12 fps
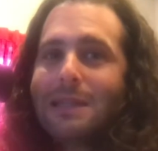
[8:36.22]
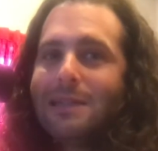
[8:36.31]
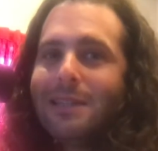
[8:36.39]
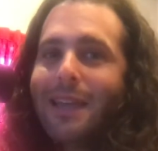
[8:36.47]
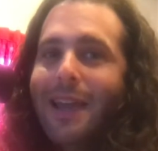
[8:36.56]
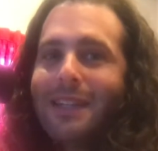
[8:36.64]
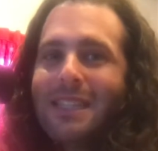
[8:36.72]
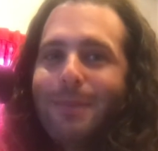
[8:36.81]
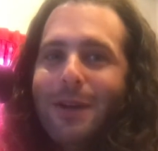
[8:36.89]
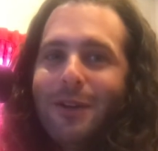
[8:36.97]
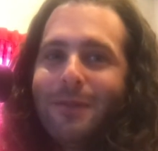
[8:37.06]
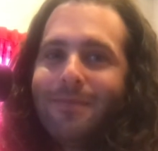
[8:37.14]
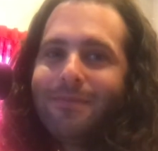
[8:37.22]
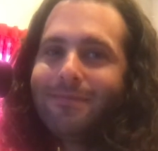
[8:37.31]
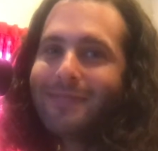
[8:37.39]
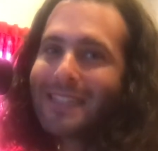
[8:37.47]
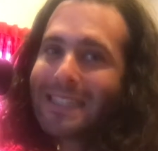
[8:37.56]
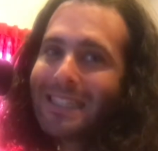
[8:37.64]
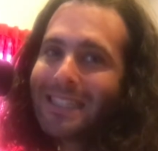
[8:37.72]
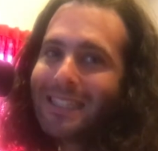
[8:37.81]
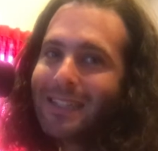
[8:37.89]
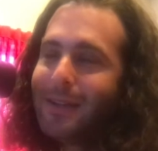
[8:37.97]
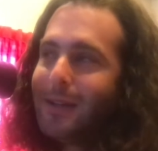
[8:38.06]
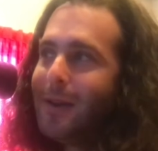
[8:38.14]
Can't spell.
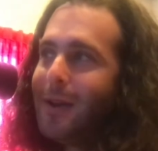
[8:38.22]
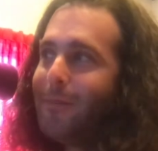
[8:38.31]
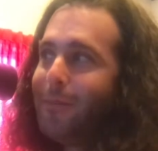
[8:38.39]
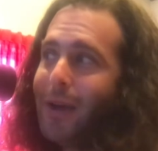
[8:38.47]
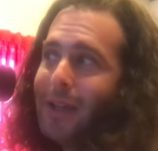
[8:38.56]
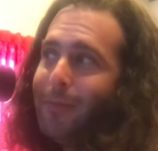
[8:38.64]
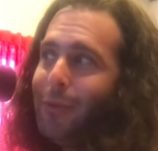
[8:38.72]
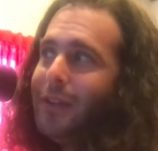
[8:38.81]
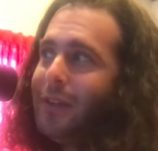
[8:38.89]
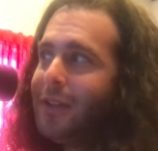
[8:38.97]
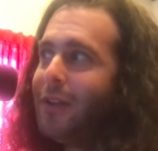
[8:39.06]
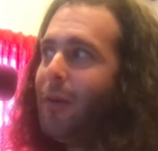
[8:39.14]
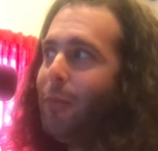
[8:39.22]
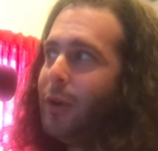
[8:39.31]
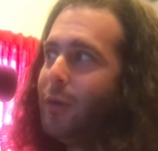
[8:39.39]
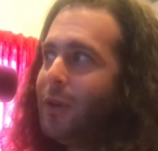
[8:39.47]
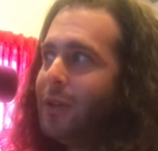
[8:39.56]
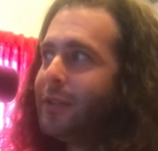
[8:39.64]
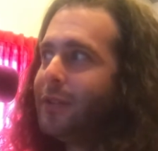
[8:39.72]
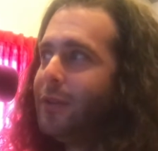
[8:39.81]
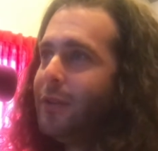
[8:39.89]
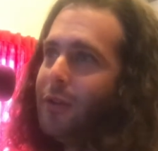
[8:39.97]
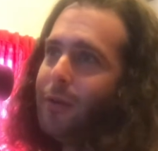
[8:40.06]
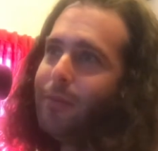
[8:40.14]
But I can play the guitar pretty well, so,
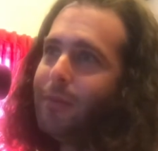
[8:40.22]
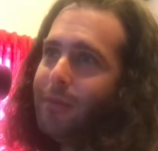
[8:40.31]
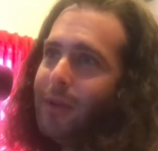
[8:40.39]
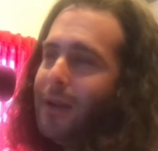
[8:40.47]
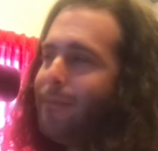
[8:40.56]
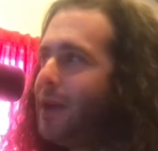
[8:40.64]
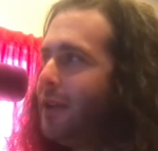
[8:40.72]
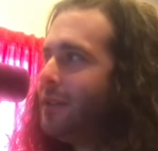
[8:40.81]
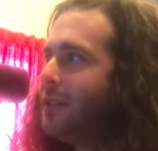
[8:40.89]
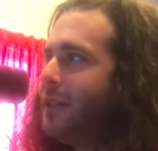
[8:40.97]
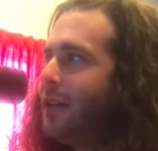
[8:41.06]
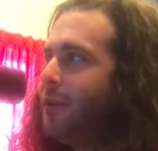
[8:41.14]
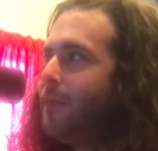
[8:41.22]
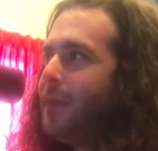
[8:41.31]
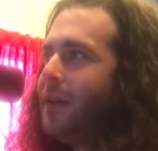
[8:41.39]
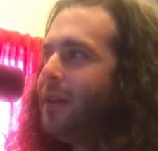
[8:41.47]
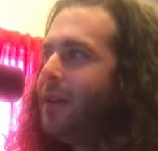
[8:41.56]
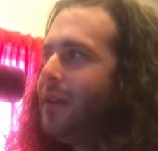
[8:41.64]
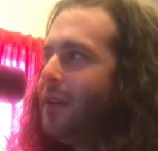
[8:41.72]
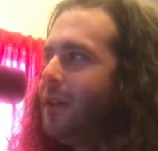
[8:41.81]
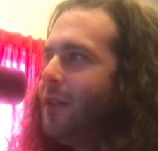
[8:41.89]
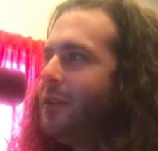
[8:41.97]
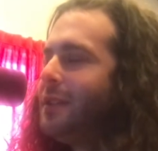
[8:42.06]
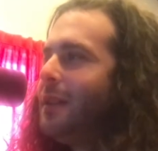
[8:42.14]
you know, kind of balances out.
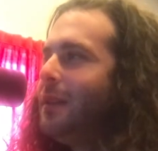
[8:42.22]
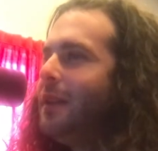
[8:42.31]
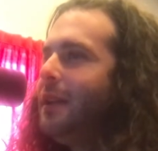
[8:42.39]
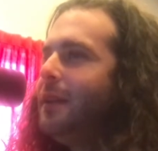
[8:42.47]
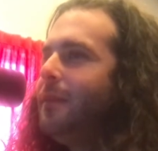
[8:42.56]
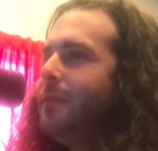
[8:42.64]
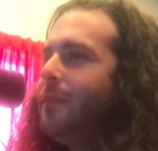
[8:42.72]
Here's the lead.